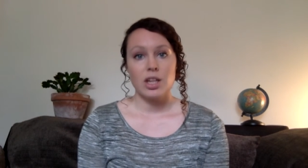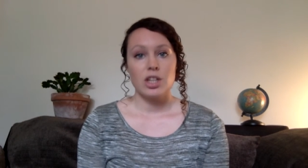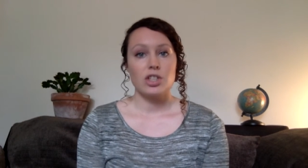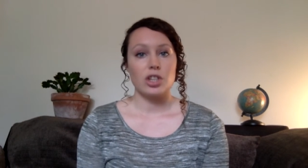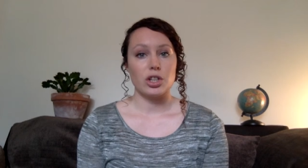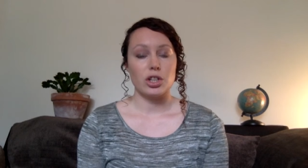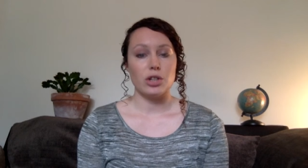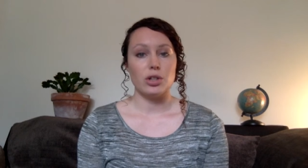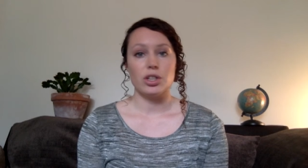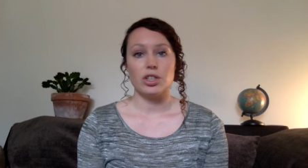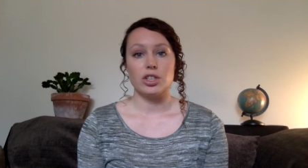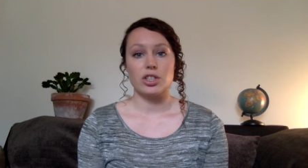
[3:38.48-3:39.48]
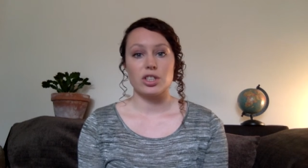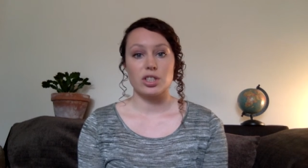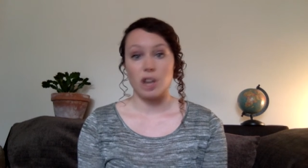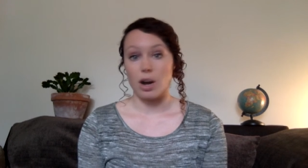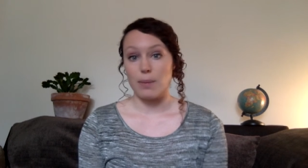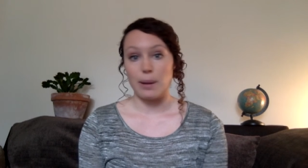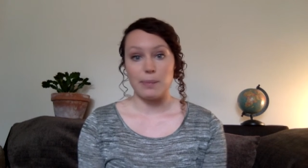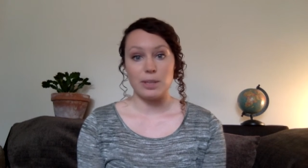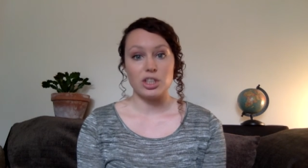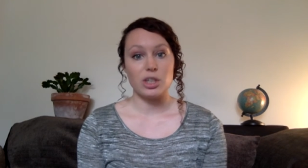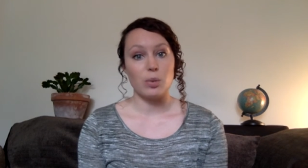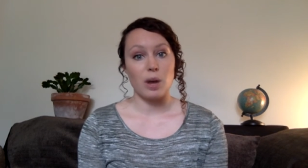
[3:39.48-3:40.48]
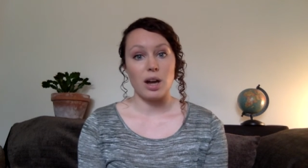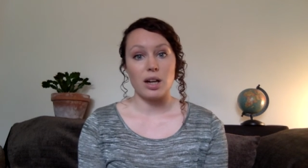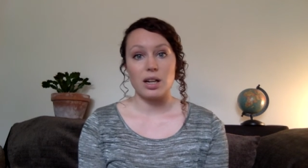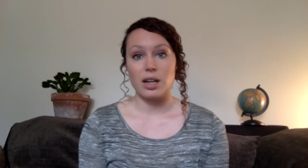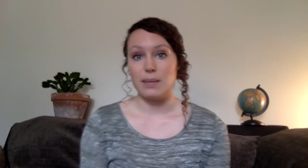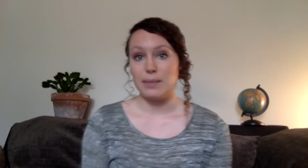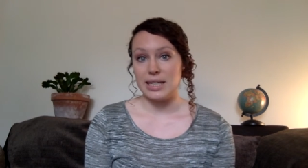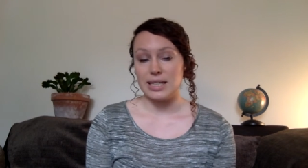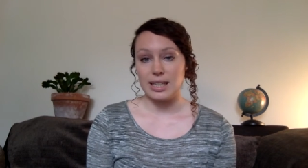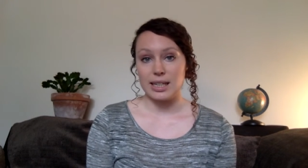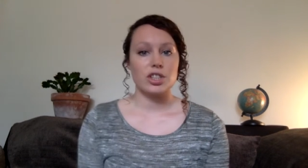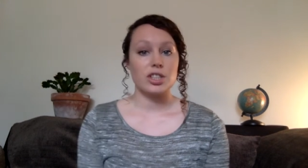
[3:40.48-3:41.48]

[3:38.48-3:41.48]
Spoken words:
so that you can just start publishing work immediately.